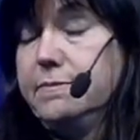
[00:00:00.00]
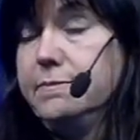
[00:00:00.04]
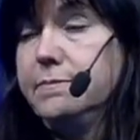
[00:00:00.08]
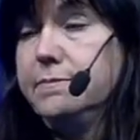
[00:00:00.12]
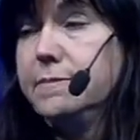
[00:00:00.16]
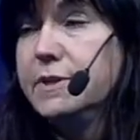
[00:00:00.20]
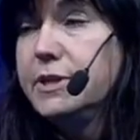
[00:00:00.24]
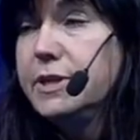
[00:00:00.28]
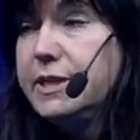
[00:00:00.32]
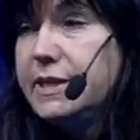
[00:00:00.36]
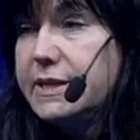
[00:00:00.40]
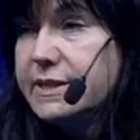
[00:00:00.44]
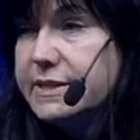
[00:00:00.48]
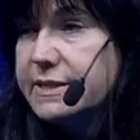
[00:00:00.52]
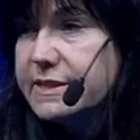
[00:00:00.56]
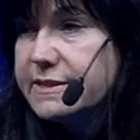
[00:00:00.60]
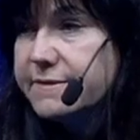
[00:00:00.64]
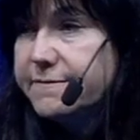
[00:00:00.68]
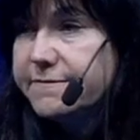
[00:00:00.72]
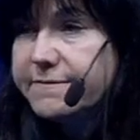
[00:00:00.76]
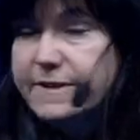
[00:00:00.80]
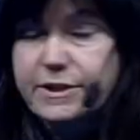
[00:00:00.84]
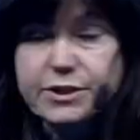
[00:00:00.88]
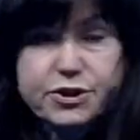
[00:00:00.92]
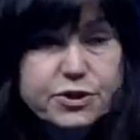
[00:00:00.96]
millions of
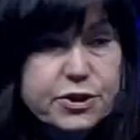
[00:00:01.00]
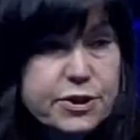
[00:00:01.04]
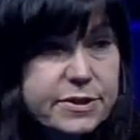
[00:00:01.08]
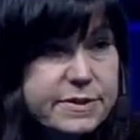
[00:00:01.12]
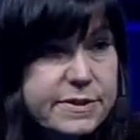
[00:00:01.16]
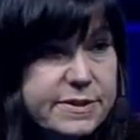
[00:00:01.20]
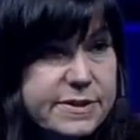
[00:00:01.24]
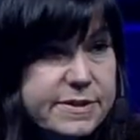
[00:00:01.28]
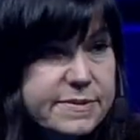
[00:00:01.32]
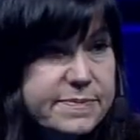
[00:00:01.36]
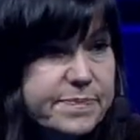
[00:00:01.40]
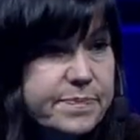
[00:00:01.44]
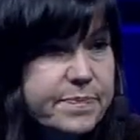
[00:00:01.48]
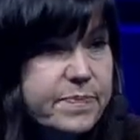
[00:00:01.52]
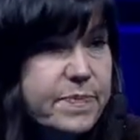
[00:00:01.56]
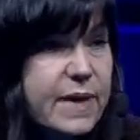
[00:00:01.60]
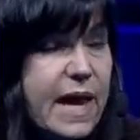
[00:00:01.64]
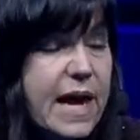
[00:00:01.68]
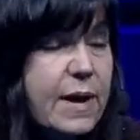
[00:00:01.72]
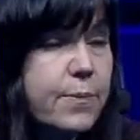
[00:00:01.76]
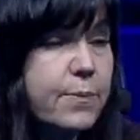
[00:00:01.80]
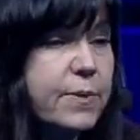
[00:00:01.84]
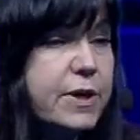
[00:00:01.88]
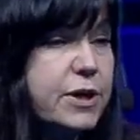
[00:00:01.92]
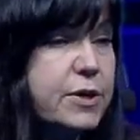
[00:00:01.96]
features,
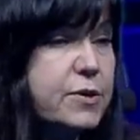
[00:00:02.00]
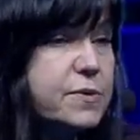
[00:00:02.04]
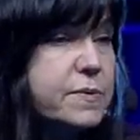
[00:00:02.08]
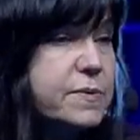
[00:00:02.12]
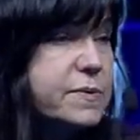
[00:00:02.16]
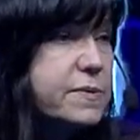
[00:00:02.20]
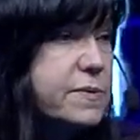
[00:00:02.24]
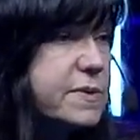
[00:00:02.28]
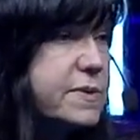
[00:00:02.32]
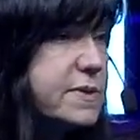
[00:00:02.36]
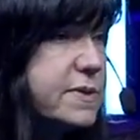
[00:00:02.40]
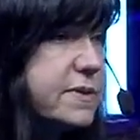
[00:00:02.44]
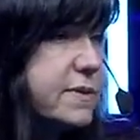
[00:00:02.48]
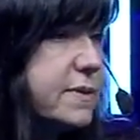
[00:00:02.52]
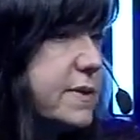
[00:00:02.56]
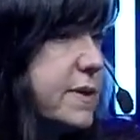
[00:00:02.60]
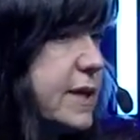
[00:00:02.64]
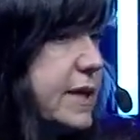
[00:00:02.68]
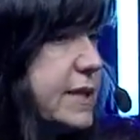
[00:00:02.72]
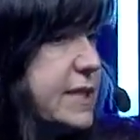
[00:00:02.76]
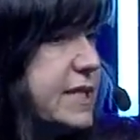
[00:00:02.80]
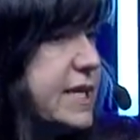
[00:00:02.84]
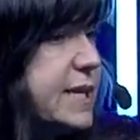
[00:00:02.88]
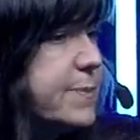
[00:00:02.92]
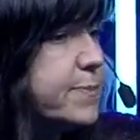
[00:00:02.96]
and we use
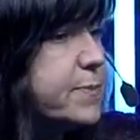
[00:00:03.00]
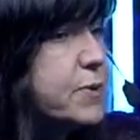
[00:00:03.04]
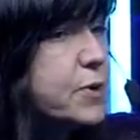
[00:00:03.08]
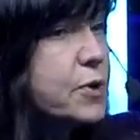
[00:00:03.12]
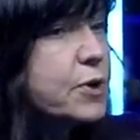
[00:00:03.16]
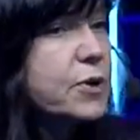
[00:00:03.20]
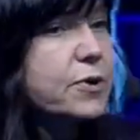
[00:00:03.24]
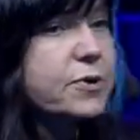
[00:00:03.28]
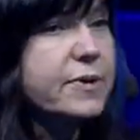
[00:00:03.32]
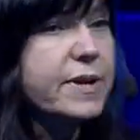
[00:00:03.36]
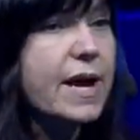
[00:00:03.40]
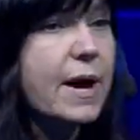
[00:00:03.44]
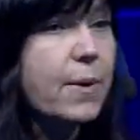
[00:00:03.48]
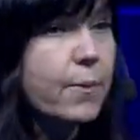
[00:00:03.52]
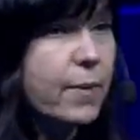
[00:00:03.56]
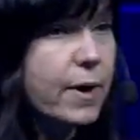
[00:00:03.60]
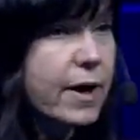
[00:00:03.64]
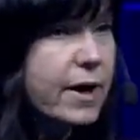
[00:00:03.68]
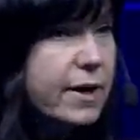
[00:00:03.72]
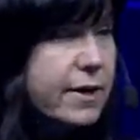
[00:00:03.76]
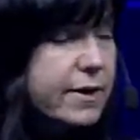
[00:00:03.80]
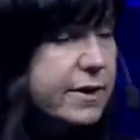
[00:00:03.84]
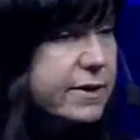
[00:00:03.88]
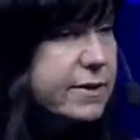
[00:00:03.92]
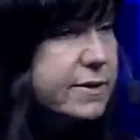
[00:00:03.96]
a deep neural
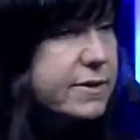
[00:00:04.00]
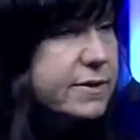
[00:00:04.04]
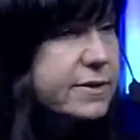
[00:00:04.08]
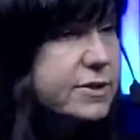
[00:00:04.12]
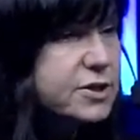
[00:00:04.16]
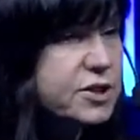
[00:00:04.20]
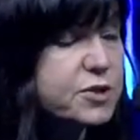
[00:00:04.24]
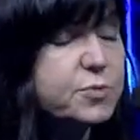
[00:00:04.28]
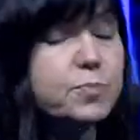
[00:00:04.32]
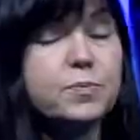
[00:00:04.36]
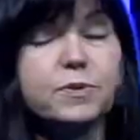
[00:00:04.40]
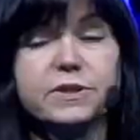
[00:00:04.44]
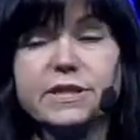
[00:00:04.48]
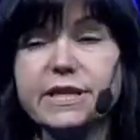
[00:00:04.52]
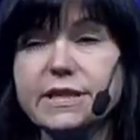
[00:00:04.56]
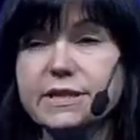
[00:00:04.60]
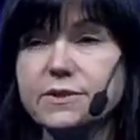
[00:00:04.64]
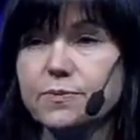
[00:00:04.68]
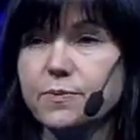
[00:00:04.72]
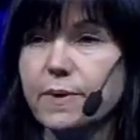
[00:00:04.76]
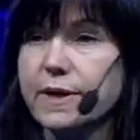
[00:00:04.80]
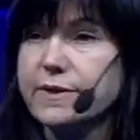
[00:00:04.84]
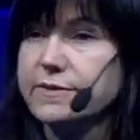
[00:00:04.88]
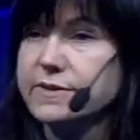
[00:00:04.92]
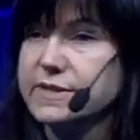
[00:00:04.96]
network to
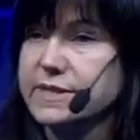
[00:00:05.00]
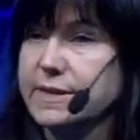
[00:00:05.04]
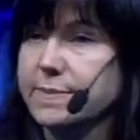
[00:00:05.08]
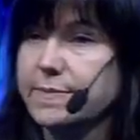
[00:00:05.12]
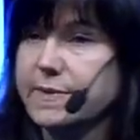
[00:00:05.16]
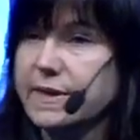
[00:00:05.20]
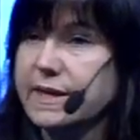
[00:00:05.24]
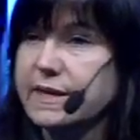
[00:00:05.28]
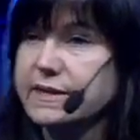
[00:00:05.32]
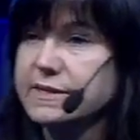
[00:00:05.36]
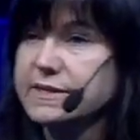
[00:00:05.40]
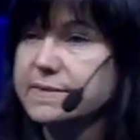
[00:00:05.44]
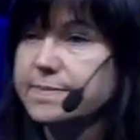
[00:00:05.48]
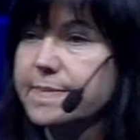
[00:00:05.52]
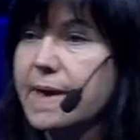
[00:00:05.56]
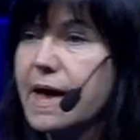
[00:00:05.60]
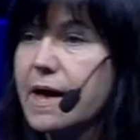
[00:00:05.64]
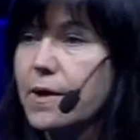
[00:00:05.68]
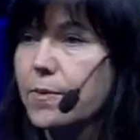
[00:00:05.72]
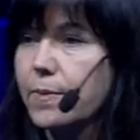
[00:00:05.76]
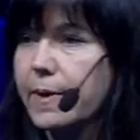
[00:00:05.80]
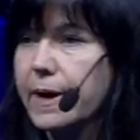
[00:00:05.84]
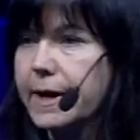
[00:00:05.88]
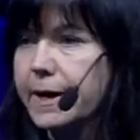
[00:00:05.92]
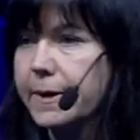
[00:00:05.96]
predict whether something is
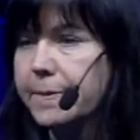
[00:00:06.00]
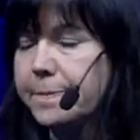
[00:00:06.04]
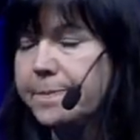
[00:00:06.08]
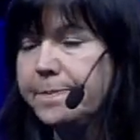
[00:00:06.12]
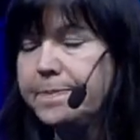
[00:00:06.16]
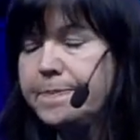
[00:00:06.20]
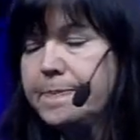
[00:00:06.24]
malware,